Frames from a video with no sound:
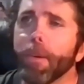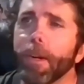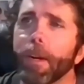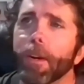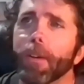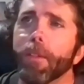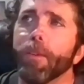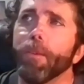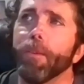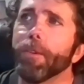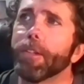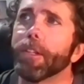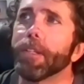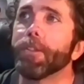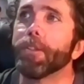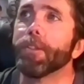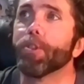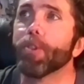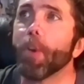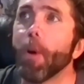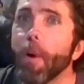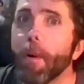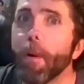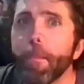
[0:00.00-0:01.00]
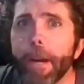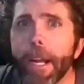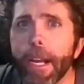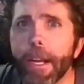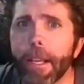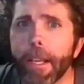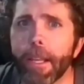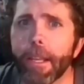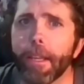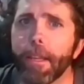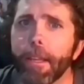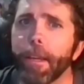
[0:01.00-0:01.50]
We're losing so
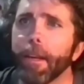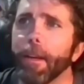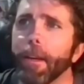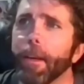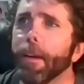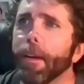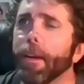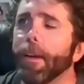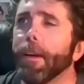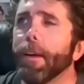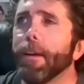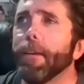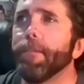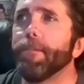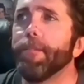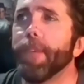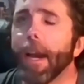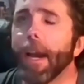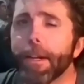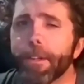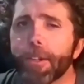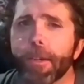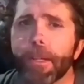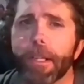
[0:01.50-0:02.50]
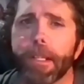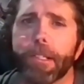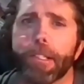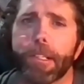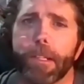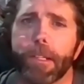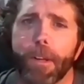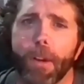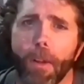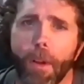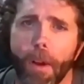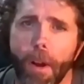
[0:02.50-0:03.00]
many veterans
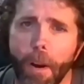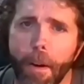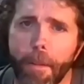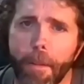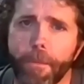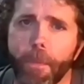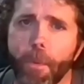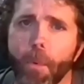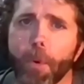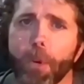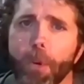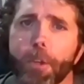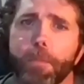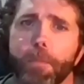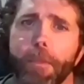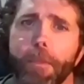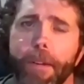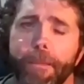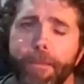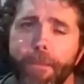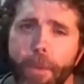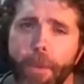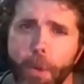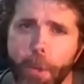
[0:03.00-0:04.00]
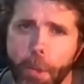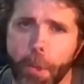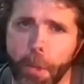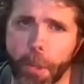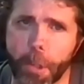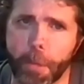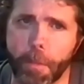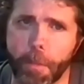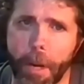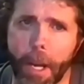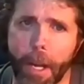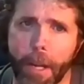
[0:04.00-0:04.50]
and law enforcement and first
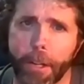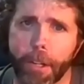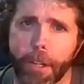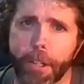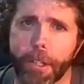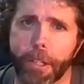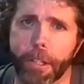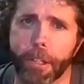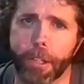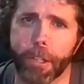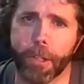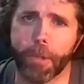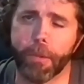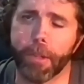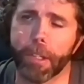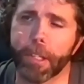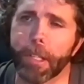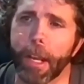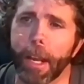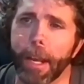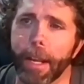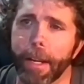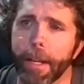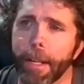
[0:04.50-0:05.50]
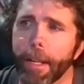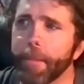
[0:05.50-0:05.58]
responders to suicide.